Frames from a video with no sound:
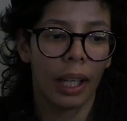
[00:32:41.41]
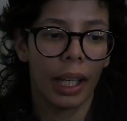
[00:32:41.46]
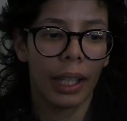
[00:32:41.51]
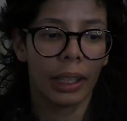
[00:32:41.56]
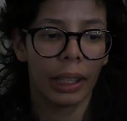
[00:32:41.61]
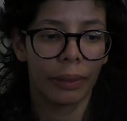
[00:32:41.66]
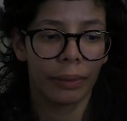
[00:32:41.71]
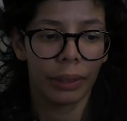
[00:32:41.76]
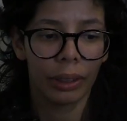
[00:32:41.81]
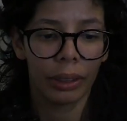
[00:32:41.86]

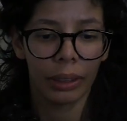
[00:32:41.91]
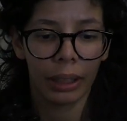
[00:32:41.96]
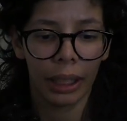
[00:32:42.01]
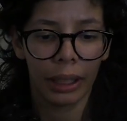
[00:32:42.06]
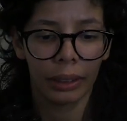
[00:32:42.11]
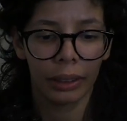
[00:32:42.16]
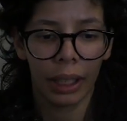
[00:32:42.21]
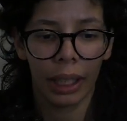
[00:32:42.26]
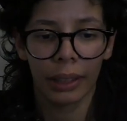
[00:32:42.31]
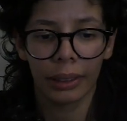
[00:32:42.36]
And I feel
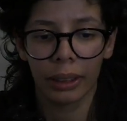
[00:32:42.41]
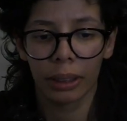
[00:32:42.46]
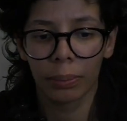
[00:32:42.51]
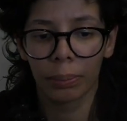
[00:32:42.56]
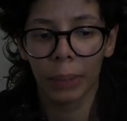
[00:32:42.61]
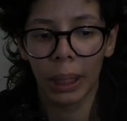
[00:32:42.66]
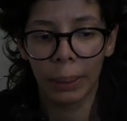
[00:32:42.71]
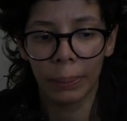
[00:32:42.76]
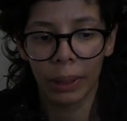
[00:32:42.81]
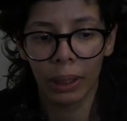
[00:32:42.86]
that that's
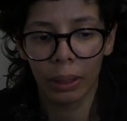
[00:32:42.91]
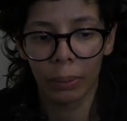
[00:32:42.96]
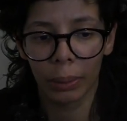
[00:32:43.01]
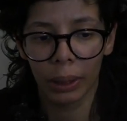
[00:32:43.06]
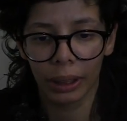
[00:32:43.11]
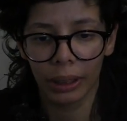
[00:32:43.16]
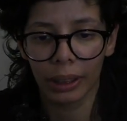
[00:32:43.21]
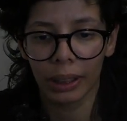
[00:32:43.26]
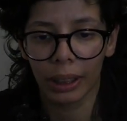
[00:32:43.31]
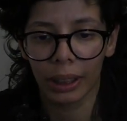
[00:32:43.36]
maybe the
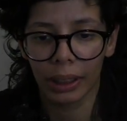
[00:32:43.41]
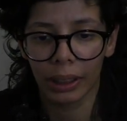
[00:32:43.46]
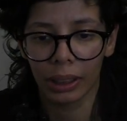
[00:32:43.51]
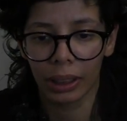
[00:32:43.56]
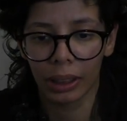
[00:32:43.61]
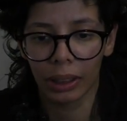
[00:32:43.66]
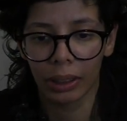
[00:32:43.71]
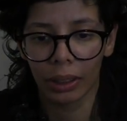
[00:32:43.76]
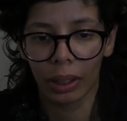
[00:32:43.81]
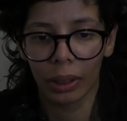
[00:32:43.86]
biggest
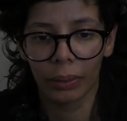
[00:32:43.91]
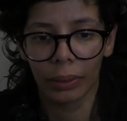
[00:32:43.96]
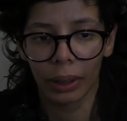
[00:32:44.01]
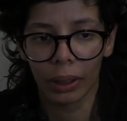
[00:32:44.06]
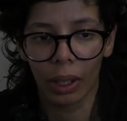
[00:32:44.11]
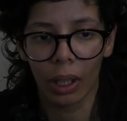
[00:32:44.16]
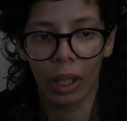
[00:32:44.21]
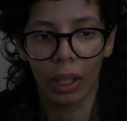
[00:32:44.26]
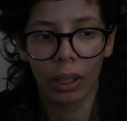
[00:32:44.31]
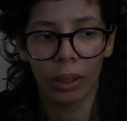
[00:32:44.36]
lesson of it
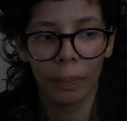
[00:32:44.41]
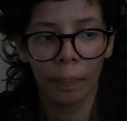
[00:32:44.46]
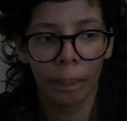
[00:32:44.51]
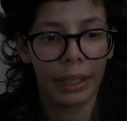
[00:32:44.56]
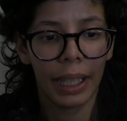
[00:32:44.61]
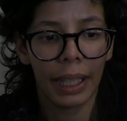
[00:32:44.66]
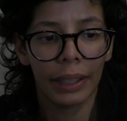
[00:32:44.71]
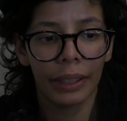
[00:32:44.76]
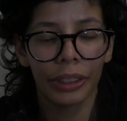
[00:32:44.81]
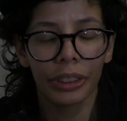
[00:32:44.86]
all,
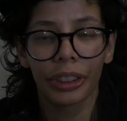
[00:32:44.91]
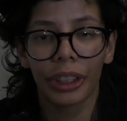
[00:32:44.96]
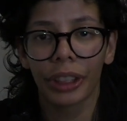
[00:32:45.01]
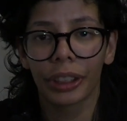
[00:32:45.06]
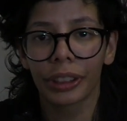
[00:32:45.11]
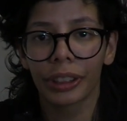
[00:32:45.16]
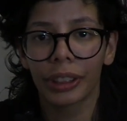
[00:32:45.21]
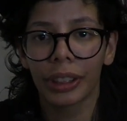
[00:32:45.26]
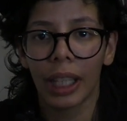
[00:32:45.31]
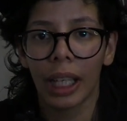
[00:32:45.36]
that
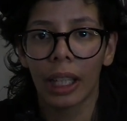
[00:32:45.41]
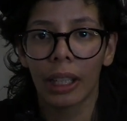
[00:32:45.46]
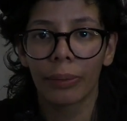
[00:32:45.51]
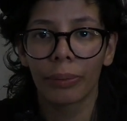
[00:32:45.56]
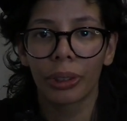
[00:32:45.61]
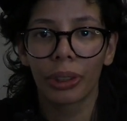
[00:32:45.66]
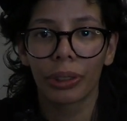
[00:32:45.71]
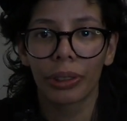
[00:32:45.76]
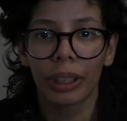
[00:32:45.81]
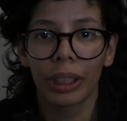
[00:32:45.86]
there is time
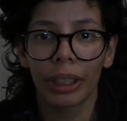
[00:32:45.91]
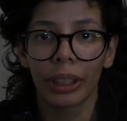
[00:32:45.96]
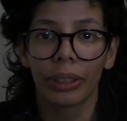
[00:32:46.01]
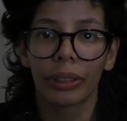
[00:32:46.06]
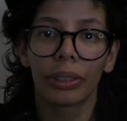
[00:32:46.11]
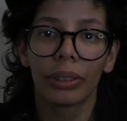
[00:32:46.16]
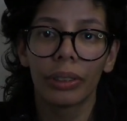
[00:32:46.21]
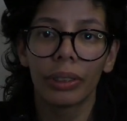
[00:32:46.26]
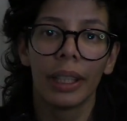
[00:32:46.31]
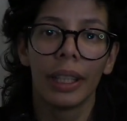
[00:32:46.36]
to
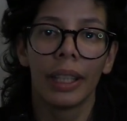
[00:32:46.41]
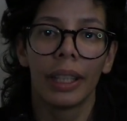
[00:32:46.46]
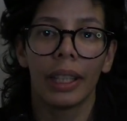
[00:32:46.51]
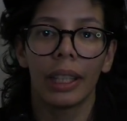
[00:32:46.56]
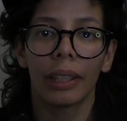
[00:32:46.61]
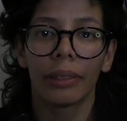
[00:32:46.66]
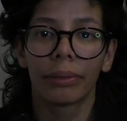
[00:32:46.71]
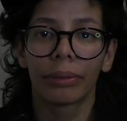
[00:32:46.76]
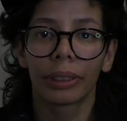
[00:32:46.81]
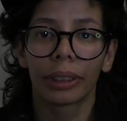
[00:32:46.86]
heal
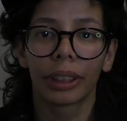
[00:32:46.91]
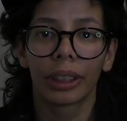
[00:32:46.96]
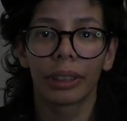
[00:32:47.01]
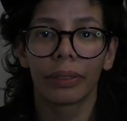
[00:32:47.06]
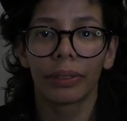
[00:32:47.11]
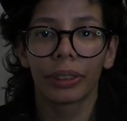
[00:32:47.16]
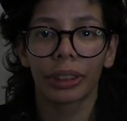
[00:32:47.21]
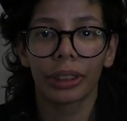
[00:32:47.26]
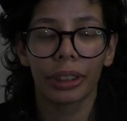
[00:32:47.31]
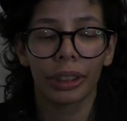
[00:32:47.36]
and
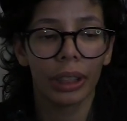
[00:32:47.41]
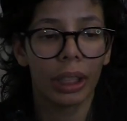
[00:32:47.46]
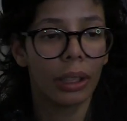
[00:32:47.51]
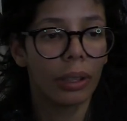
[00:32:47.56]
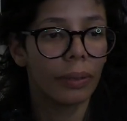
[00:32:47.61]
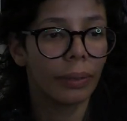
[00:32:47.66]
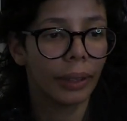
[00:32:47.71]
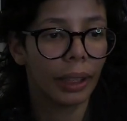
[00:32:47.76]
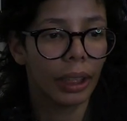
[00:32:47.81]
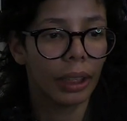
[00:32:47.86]
forgive
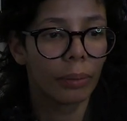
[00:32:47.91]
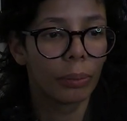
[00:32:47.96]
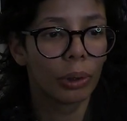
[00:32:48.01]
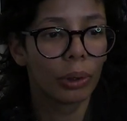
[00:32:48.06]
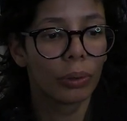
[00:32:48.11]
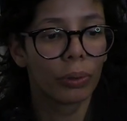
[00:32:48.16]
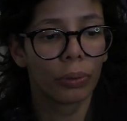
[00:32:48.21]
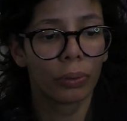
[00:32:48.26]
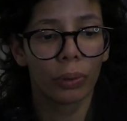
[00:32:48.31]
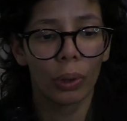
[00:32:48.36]
yourself and
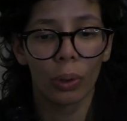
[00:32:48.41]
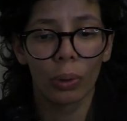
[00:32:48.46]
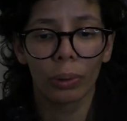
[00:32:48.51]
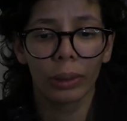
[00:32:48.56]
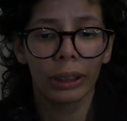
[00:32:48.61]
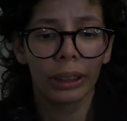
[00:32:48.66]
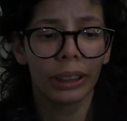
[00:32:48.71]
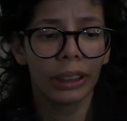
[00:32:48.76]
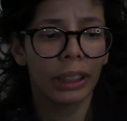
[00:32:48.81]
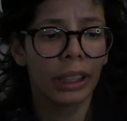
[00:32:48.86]
move
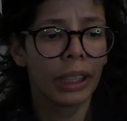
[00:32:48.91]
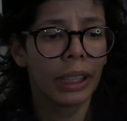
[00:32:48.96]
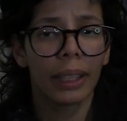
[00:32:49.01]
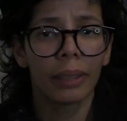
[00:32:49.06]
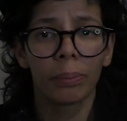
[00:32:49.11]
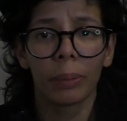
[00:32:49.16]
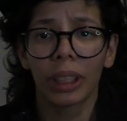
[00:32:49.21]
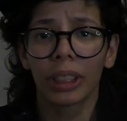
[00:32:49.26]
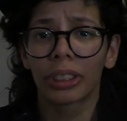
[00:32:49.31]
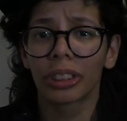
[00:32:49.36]
forward
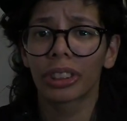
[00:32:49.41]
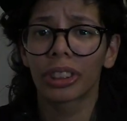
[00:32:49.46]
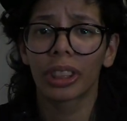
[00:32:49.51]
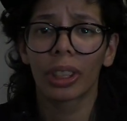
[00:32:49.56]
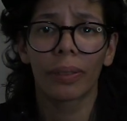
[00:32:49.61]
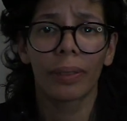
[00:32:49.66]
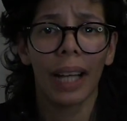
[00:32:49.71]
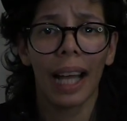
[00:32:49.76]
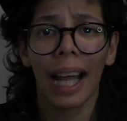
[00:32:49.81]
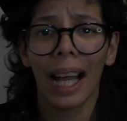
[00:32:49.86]
and make
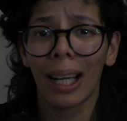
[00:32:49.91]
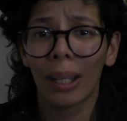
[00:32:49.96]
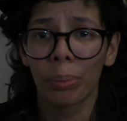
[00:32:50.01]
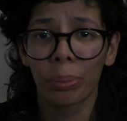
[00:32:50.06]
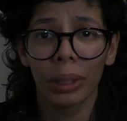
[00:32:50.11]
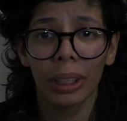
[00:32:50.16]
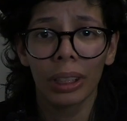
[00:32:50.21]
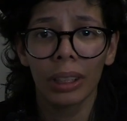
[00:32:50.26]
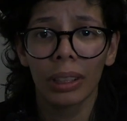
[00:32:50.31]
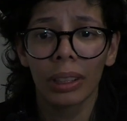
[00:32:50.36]
yourself
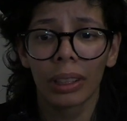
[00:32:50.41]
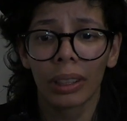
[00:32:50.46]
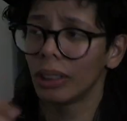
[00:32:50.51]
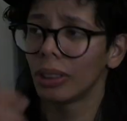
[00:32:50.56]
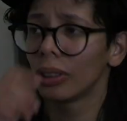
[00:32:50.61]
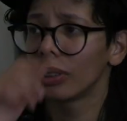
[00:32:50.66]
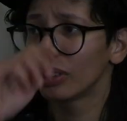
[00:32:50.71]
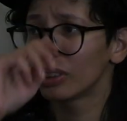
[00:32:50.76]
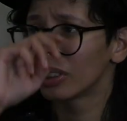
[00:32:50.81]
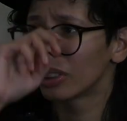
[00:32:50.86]
happy,
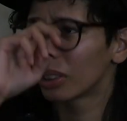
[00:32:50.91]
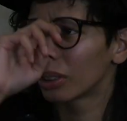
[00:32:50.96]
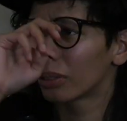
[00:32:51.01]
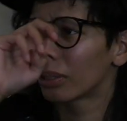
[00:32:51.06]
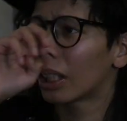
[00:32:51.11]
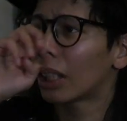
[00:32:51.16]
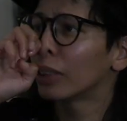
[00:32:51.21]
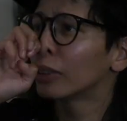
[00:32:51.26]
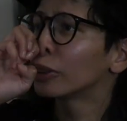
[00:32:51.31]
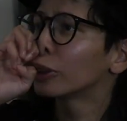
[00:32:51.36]
and you can
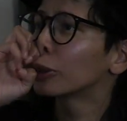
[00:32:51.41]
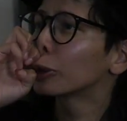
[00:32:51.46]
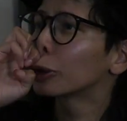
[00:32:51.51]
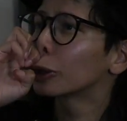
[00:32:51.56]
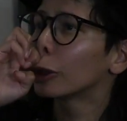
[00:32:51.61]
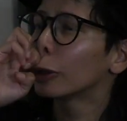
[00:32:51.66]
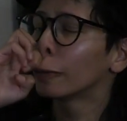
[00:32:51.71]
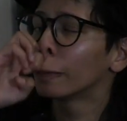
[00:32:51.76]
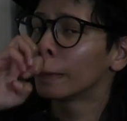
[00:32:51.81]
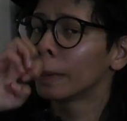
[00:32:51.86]
surround
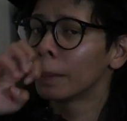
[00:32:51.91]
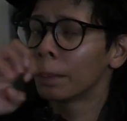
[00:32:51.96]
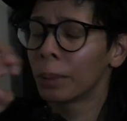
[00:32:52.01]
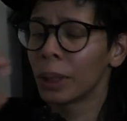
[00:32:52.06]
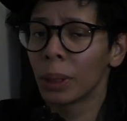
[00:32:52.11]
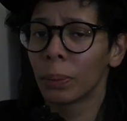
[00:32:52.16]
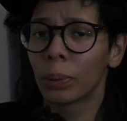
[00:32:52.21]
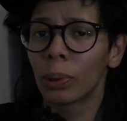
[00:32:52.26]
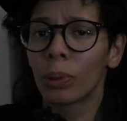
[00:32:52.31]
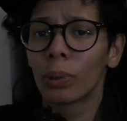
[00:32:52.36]
yourself with
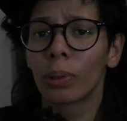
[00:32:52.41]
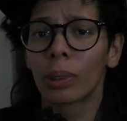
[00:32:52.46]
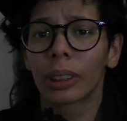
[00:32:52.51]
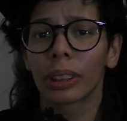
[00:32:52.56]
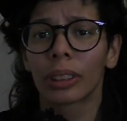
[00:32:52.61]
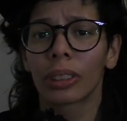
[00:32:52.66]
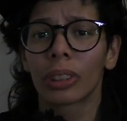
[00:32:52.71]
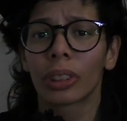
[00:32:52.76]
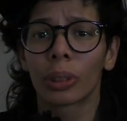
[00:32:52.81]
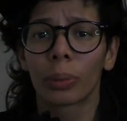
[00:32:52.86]
people who are
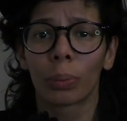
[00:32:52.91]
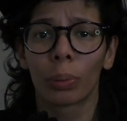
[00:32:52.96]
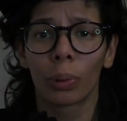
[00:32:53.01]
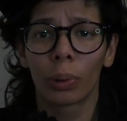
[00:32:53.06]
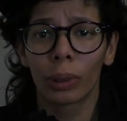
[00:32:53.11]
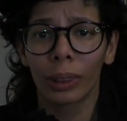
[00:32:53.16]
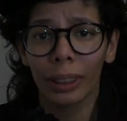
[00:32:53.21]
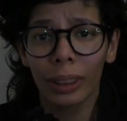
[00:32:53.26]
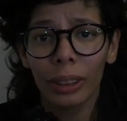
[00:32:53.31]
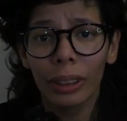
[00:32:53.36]
going to
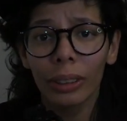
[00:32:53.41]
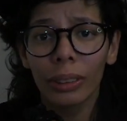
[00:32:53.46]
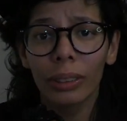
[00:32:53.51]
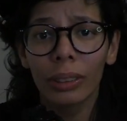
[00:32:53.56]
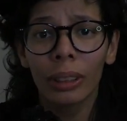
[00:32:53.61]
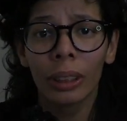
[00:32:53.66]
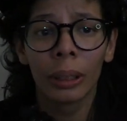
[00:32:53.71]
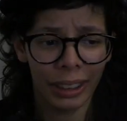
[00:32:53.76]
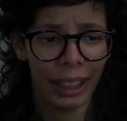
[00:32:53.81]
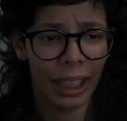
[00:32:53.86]
support
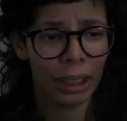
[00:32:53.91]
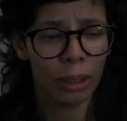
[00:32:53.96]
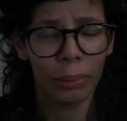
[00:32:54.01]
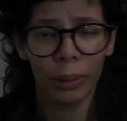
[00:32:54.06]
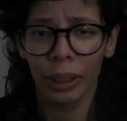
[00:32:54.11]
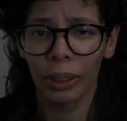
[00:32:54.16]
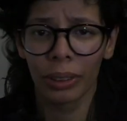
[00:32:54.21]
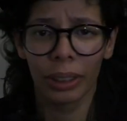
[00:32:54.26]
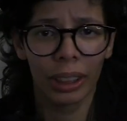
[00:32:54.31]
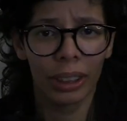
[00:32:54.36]
you. That's
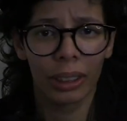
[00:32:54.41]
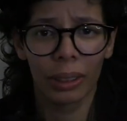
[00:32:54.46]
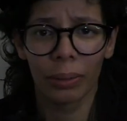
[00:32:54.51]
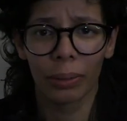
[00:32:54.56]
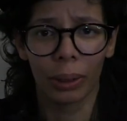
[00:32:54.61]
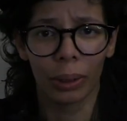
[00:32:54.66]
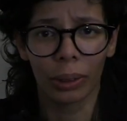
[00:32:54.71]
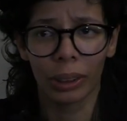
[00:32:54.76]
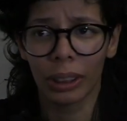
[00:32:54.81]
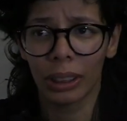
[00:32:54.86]
what you need to
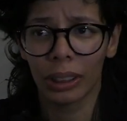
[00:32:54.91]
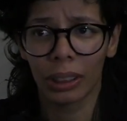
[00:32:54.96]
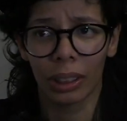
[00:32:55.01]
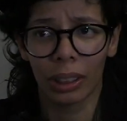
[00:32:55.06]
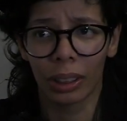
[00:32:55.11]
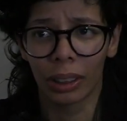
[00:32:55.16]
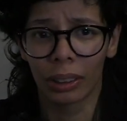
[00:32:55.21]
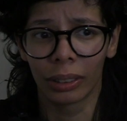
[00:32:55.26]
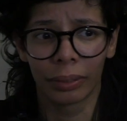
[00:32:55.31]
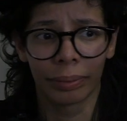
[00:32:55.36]
focus
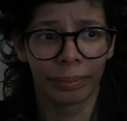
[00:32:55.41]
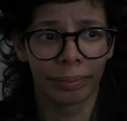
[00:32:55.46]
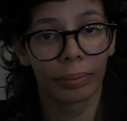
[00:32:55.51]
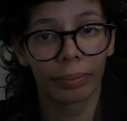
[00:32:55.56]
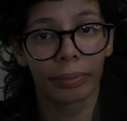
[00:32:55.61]
on.